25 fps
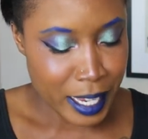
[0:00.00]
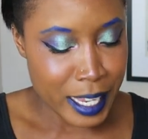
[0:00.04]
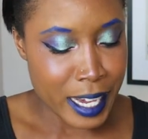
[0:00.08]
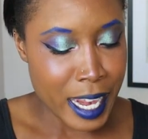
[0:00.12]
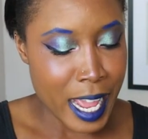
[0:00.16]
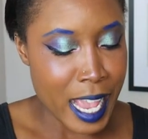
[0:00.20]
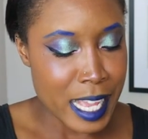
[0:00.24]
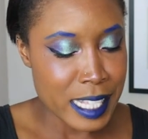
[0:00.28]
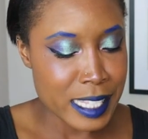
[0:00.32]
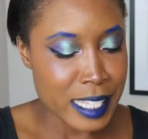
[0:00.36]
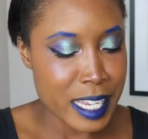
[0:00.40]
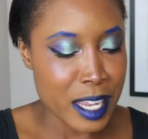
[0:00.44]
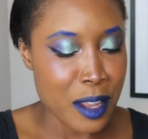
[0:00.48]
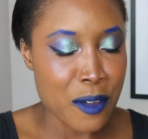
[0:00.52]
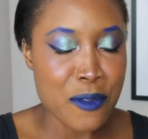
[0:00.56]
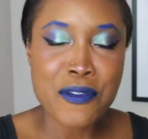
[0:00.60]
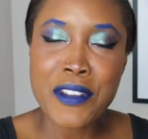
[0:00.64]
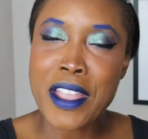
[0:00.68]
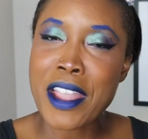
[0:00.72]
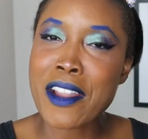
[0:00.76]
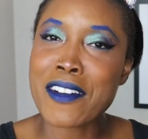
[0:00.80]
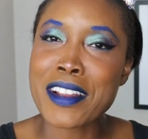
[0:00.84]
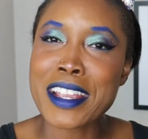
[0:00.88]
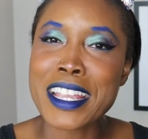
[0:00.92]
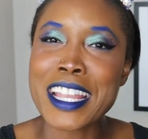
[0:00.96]
It has like a
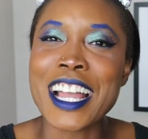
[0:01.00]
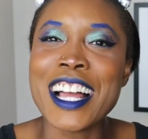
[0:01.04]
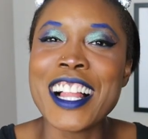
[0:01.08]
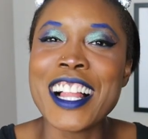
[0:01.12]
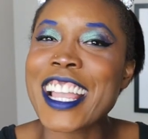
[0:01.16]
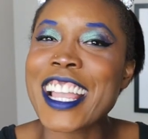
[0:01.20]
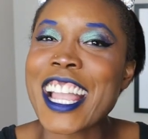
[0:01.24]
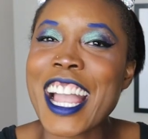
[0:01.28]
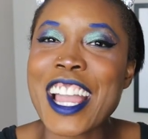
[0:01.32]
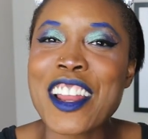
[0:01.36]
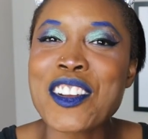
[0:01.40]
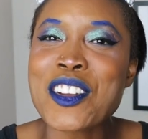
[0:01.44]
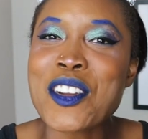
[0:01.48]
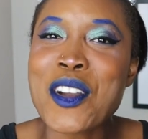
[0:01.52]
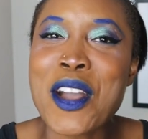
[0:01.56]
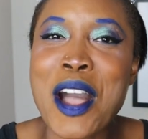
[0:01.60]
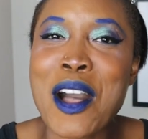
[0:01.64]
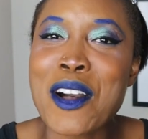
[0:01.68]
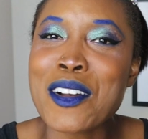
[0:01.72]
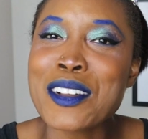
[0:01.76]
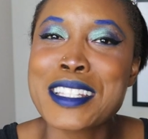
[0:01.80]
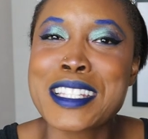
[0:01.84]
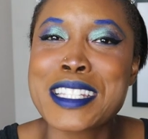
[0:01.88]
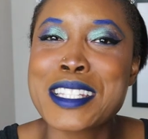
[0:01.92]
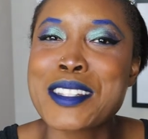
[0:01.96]
very, like I don't know
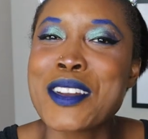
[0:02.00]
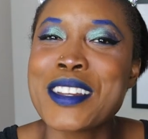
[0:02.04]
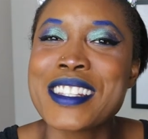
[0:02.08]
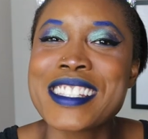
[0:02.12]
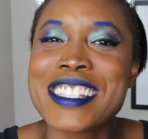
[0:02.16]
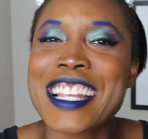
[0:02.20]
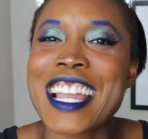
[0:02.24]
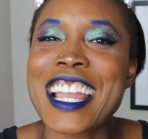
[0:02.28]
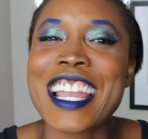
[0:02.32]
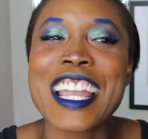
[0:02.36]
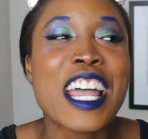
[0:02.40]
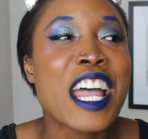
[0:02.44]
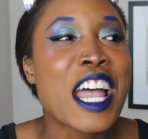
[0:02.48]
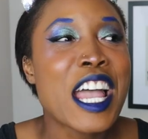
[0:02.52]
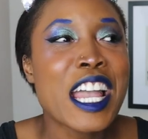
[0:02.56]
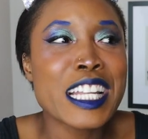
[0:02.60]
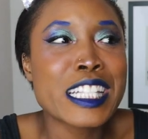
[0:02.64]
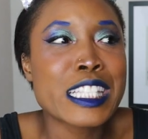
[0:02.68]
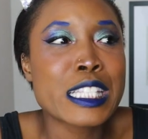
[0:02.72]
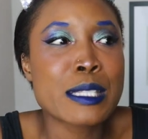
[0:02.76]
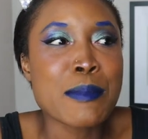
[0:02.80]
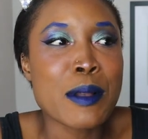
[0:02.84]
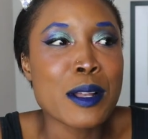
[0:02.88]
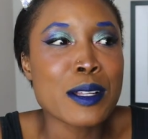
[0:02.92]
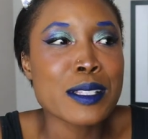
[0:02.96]
how else to say,
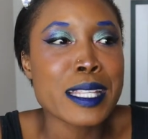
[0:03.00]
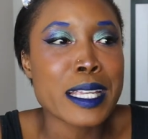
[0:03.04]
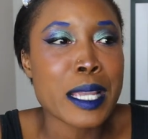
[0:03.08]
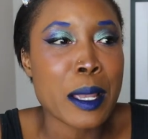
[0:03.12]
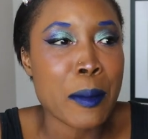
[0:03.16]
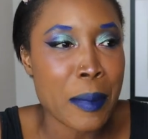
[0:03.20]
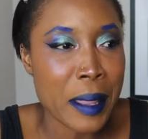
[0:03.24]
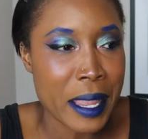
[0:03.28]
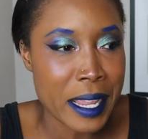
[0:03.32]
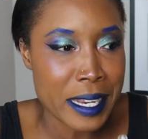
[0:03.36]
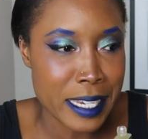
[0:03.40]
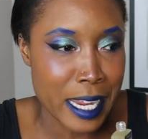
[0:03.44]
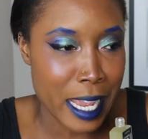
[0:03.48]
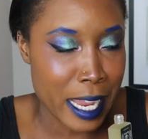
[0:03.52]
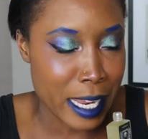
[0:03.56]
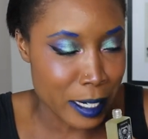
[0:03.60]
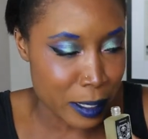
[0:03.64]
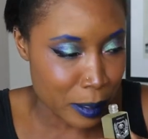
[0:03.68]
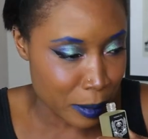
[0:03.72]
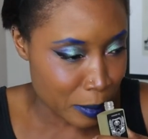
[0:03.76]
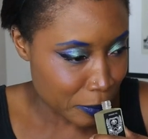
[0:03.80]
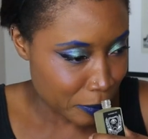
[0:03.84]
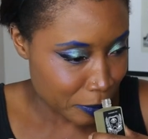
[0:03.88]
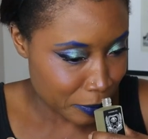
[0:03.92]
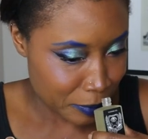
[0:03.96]
it smells like a
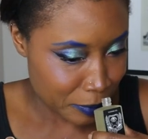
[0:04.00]
Band-Aid.